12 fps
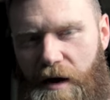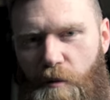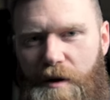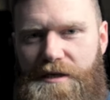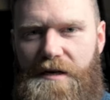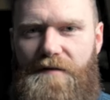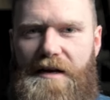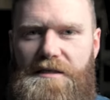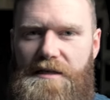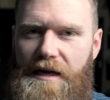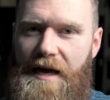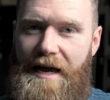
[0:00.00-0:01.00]
I wish I'd have
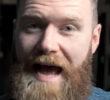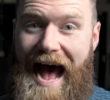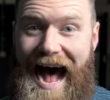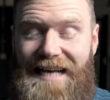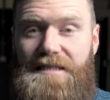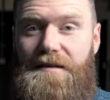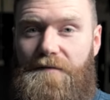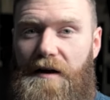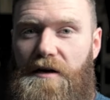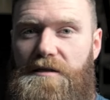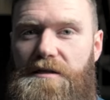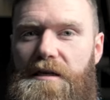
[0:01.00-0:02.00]
actually asked if
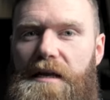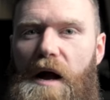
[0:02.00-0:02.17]
I could sit